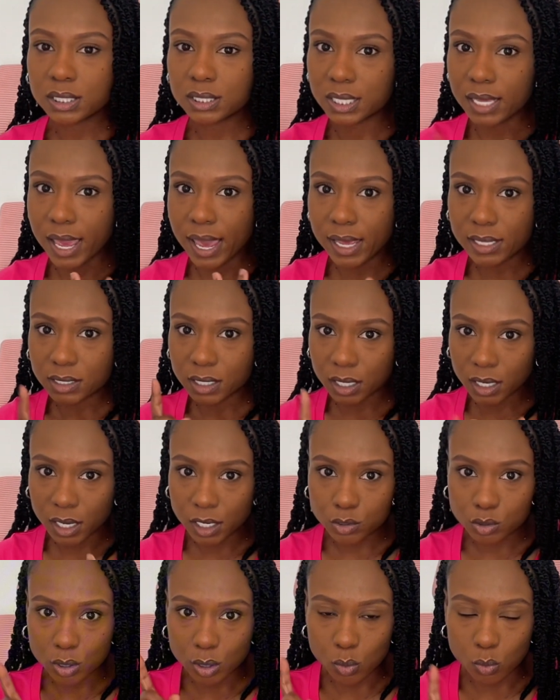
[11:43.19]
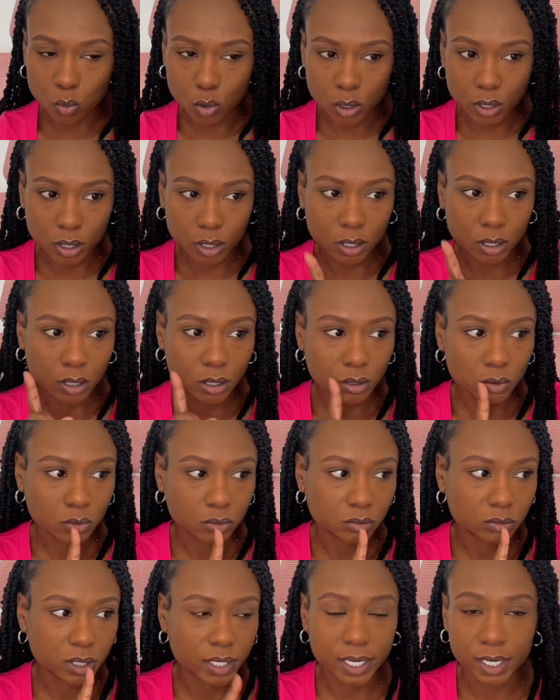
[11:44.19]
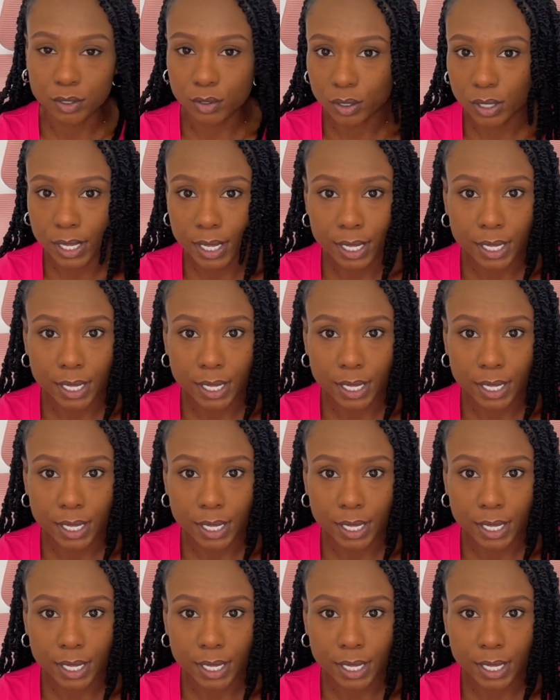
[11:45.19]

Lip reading: gas, electric, water, internet.